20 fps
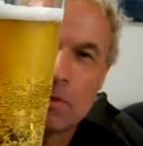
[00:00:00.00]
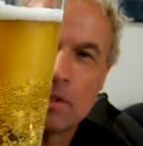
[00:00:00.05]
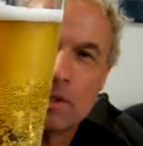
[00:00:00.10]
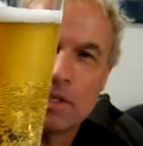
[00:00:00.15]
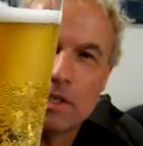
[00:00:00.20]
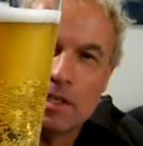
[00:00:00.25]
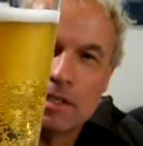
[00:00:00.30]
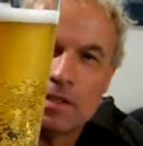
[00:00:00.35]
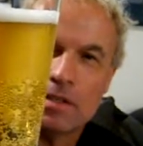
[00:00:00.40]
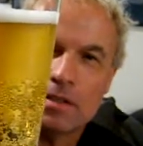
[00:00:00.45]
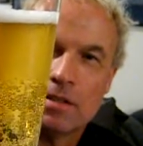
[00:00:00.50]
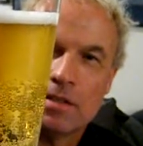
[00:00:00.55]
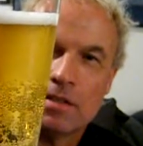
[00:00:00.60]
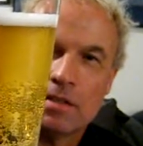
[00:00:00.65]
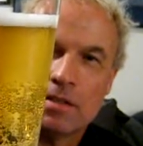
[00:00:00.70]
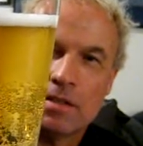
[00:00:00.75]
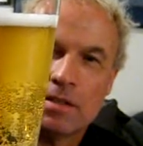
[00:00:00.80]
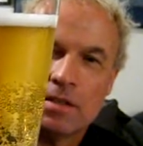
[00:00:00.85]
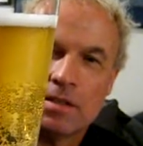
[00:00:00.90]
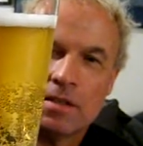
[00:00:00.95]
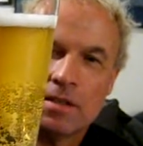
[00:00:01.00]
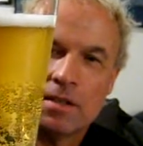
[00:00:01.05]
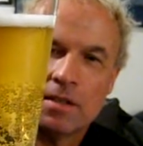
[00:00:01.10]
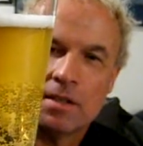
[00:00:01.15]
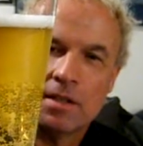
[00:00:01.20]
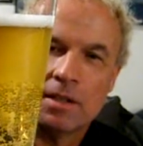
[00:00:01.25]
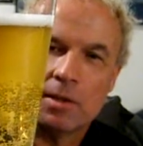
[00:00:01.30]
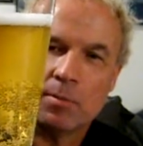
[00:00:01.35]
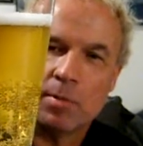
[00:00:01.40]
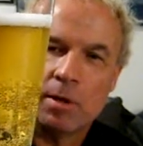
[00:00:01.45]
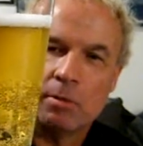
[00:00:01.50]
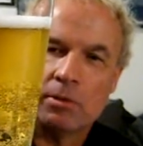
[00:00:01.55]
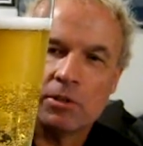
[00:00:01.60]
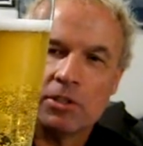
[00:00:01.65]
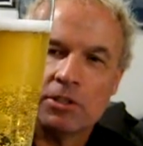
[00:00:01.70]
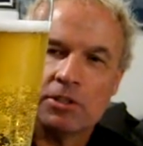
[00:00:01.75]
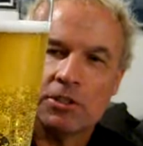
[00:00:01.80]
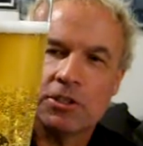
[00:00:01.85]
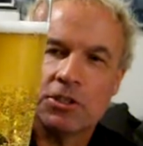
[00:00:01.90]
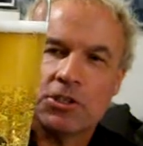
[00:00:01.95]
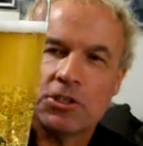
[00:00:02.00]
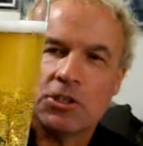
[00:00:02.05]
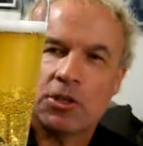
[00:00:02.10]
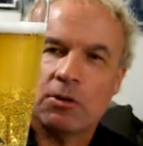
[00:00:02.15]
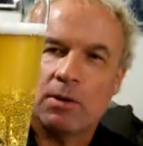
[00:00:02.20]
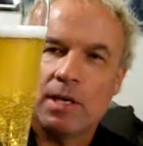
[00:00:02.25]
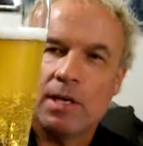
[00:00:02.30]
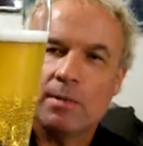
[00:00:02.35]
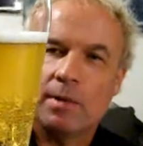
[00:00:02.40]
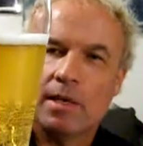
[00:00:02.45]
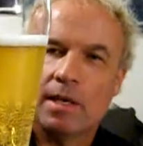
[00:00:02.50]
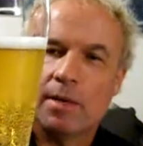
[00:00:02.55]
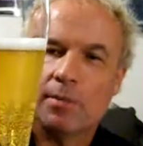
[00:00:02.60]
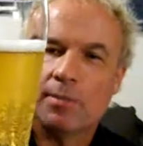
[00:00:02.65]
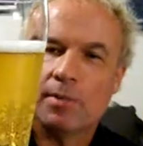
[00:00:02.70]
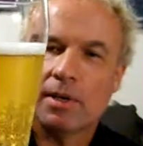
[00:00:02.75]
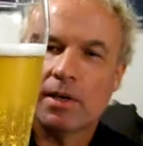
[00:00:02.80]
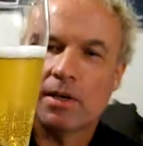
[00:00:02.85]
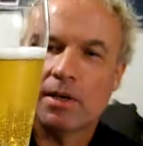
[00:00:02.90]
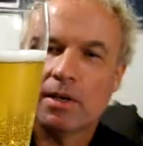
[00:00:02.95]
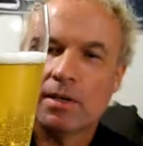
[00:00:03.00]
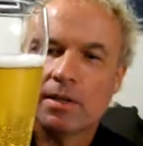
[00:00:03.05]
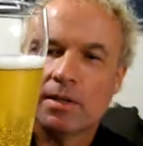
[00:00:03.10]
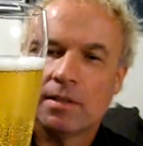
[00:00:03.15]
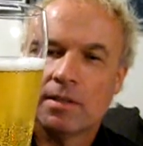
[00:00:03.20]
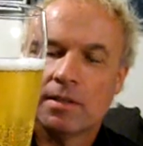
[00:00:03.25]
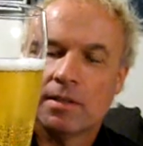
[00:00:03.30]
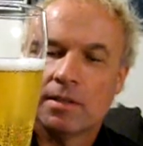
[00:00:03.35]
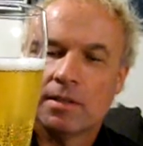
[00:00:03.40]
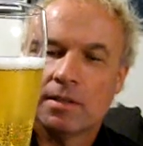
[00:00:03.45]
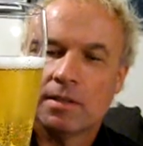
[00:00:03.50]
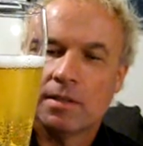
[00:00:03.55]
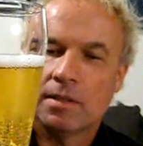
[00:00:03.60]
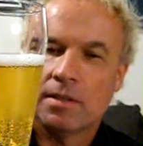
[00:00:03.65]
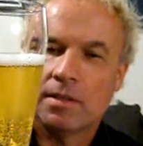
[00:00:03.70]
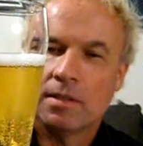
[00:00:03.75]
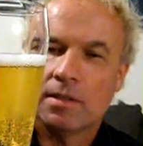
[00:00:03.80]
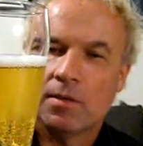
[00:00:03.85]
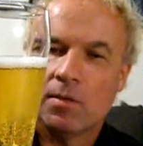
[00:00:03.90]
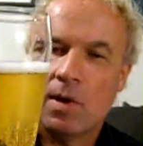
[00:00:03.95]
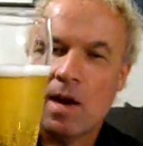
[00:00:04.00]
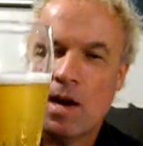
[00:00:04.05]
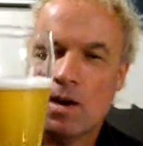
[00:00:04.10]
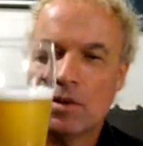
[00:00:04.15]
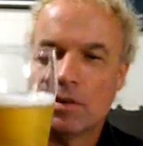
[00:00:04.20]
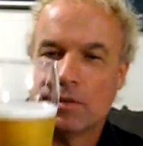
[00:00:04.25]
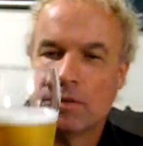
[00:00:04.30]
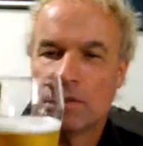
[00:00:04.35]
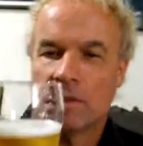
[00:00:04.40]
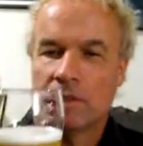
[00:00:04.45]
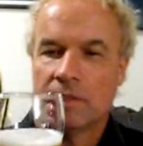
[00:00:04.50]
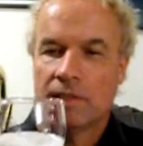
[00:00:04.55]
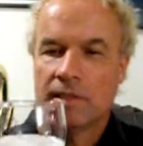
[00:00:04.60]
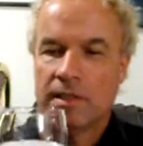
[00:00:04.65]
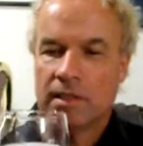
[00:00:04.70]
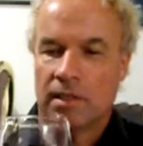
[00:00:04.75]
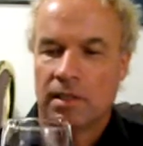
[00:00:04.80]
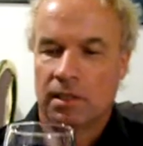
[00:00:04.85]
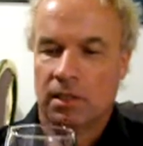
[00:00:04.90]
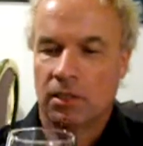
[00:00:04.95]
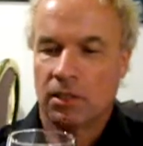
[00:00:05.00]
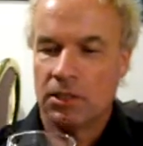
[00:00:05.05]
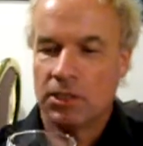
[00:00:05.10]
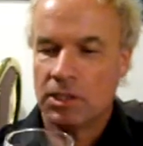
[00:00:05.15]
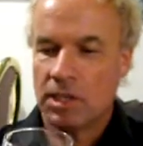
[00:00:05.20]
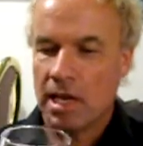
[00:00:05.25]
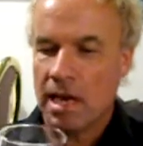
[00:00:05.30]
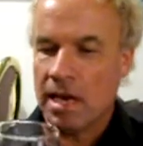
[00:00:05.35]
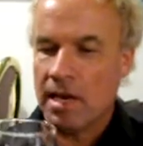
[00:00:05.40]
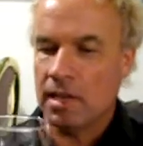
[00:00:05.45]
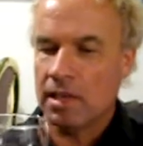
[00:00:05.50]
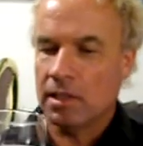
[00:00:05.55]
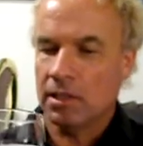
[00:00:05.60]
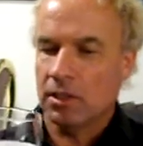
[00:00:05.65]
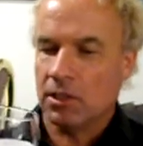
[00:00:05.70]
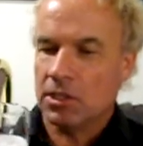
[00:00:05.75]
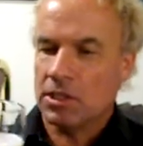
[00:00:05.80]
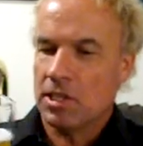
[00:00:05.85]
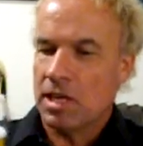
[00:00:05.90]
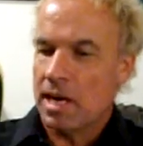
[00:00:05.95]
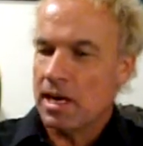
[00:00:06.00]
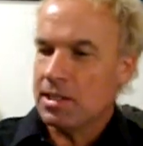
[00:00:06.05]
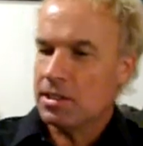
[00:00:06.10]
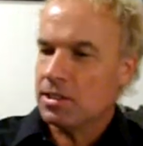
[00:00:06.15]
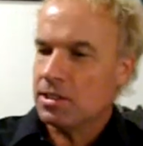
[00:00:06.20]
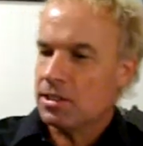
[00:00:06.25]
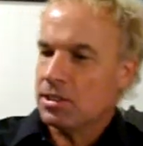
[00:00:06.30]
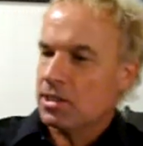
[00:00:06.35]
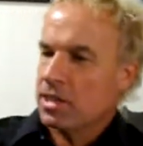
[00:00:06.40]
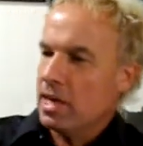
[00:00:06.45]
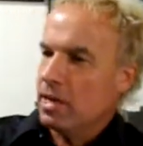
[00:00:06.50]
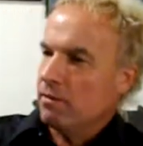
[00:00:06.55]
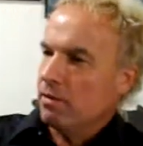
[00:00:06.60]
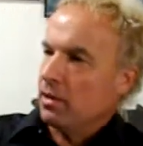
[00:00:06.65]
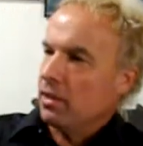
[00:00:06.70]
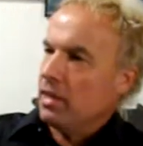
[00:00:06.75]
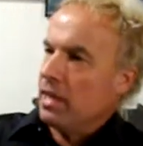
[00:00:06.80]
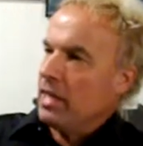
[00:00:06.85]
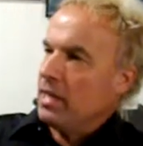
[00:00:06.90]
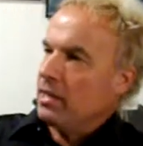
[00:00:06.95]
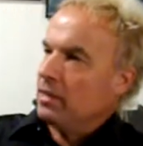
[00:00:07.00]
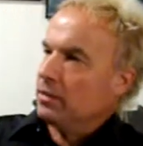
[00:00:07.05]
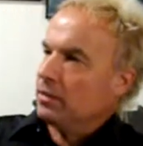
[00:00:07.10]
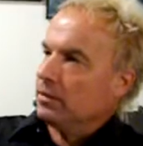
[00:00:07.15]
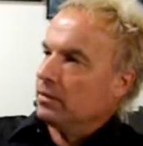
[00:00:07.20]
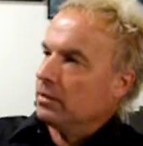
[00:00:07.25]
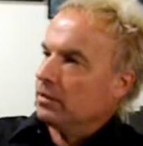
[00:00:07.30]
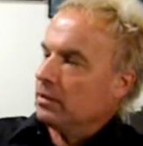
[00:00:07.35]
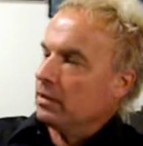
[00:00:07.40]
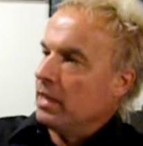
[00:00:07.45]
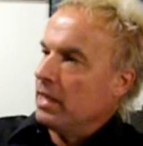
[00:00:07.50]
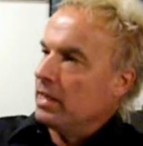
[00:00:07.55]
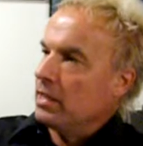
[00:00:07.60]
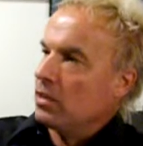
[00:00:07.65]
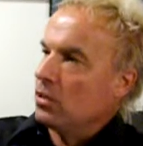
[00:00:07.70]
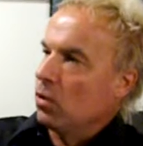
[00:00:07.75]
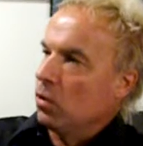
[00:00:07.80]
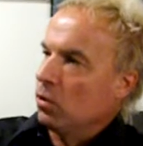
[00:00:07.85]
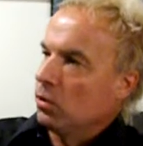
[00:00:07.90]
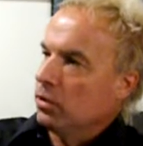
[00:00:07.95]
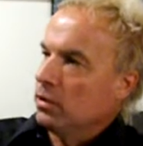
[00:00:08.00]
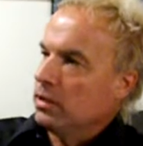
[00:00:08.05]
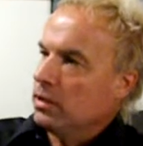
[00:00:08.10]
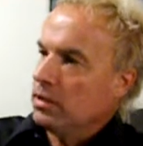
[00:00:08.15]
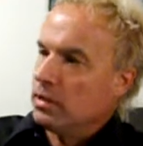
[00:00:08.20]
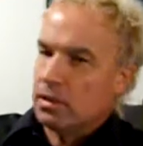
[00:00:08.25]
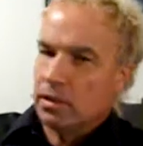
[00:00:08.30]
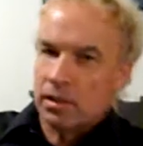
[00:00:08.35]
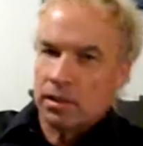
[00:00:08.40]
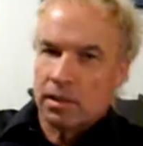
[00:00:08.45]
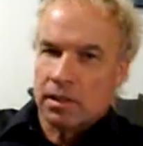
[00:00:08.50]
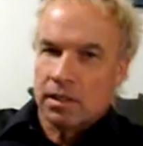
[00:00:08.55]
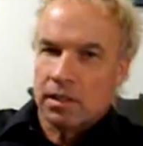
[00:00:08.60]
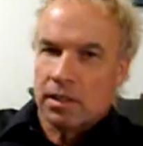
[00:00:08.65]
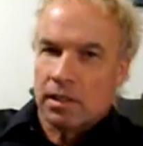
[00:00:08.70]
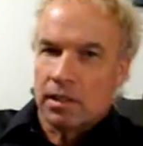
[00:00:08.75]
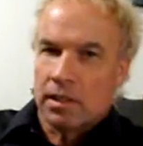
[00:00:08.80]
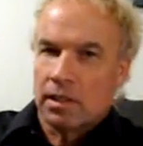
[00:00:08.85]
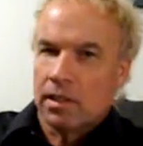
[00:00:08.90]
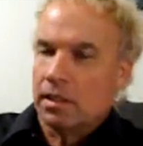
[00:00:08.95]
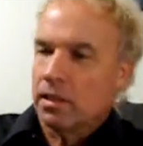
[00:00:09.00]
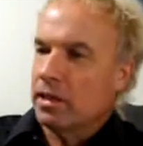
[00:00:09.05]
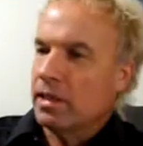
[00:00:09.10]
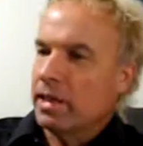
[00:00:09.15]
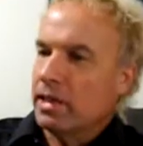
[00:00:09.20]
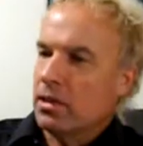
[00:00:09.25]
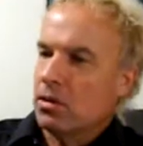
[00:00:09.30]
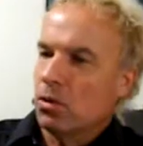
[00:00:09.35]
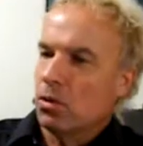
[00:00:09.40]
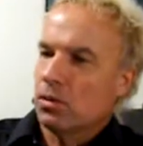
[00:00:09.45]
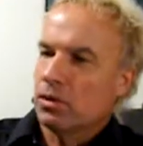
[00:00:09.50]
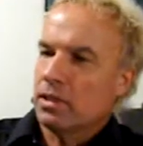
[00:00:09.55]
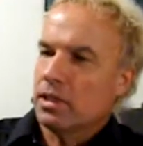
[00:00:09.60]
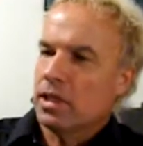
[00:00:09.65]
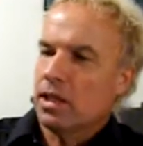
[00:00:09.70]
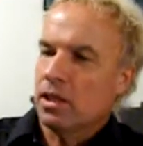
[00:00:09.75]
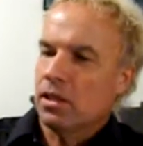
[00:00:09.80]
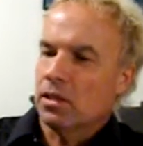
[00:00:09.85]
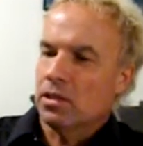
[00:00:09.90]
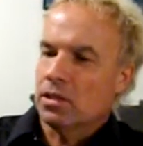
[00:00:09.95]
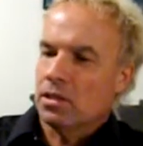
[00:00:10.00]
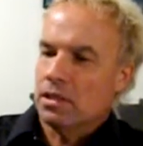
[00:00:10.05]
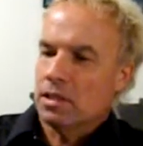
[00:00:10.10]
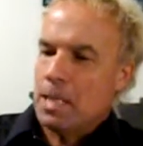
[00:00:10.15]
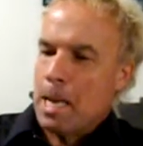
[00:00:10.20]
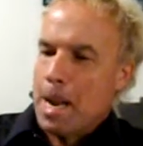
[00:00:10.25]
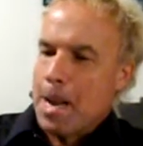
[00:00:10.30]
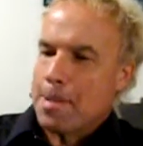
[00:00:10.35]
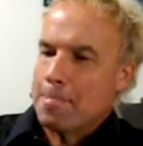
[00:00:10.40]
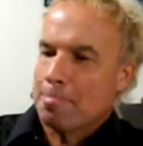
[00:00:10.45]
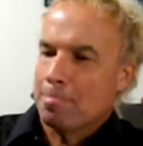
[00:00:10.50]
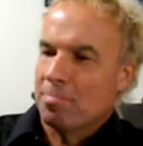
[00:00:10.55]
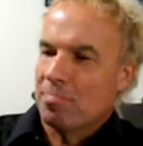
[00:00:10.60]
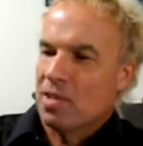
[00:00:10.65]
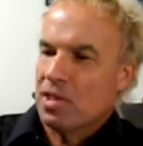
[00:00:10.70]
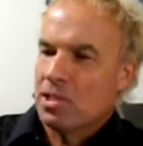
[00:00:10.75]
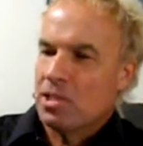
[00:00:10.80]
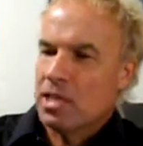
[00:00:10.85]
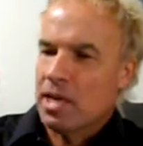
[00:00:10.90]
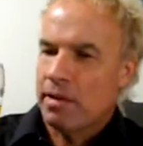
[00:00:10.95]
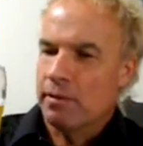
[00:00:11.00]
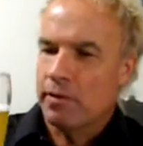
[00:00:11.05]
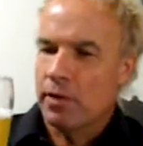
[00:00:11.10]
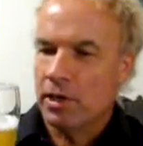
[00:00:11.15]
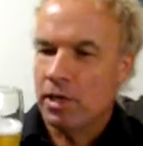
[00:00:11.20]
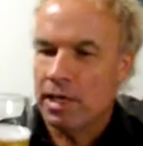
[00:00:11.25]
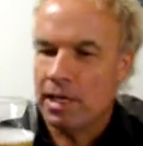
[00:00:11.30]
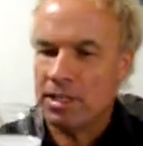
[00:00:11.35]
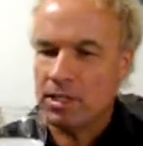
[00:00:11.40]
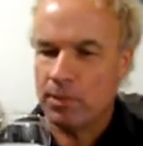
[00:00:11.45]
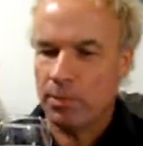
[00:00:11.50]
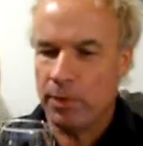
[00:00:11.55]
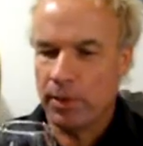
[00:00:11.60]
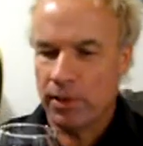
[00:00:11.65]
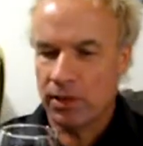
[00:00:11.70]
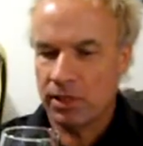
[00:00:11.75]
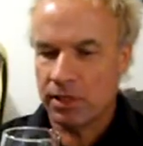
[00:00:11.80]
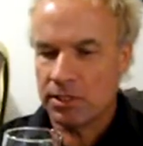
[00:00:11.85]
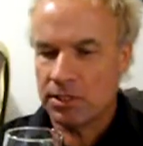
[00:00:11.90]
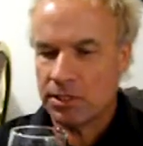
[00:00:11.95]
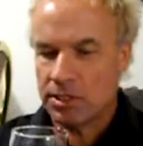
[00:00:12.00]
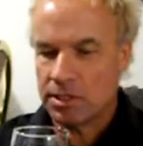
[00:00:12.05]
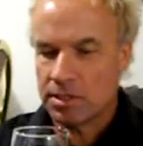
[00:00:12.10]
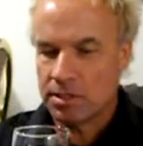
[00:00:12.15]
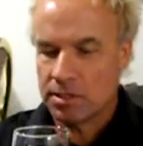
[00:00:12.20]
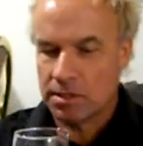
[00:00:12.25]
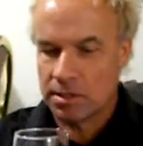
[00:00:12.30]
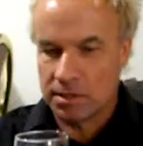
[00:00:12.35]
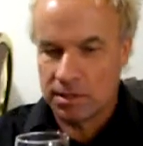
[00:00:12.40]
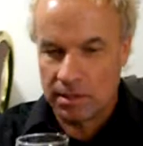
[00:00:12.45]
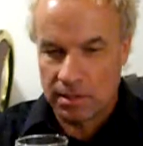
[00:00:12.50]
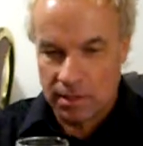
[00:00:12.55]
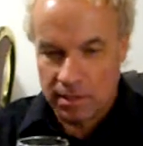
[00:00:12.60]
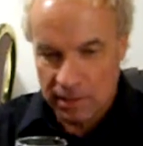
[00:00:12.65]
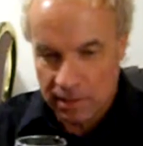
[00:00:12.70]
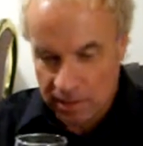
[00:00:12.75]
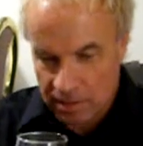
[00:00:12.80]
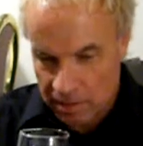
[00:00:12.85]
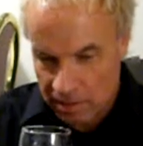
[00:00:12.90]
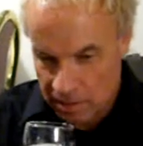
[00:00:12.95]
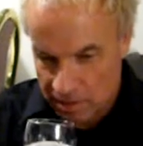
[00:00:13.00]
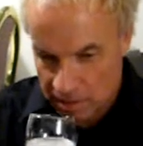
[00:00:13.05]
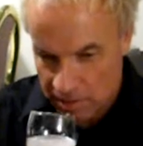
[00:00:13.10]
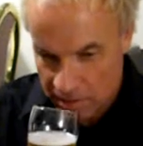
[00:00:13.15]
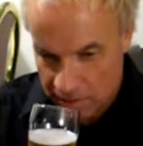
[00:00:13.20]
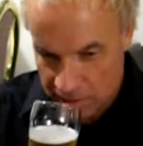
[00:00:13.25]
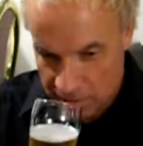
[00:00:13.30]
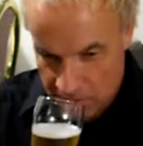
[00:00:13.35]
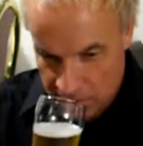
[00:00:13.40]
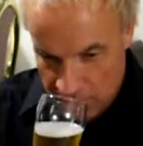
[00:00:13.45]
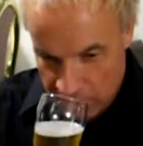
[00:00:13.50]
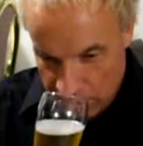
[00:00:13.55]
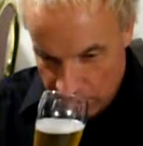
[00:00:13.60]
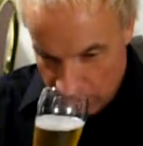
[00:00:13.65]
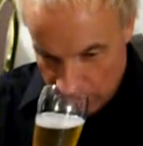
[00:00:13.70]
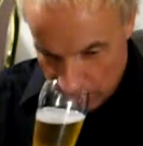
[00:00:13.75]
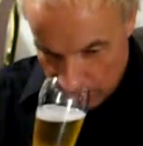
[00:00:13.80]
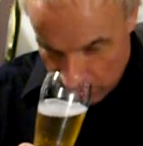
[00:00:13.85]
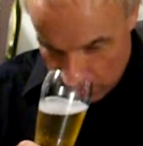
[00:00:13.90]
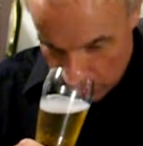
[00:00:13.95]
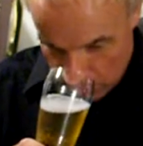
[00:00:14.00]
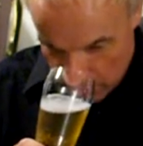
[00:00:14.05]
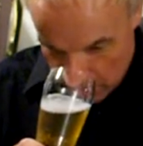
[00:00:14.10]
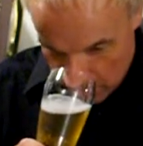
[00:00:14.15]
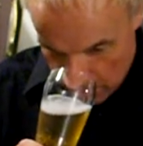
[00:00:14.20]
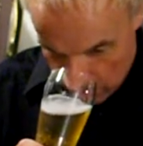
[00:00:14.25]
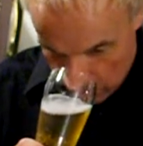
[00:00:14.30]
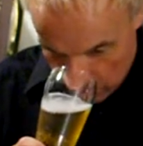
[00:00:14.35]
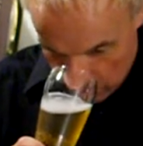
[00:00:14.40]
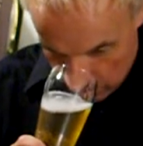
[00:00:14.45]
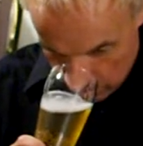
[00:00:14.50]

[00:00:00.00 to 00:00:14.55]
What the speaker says: really, the bubbles are just screaming up there. Wow. Looks nice. It's kind of a light golden color. It's got a very nice appearance. Let's give her a smell.